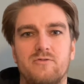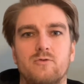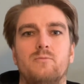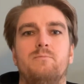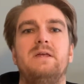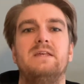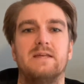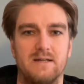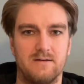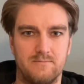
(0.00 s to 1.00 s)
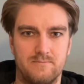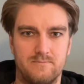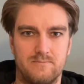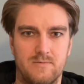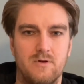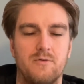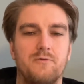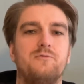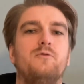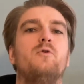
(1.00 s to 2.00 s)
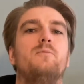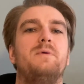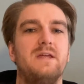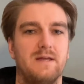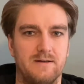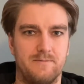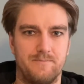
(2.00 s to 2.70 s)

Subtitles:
to being, full being.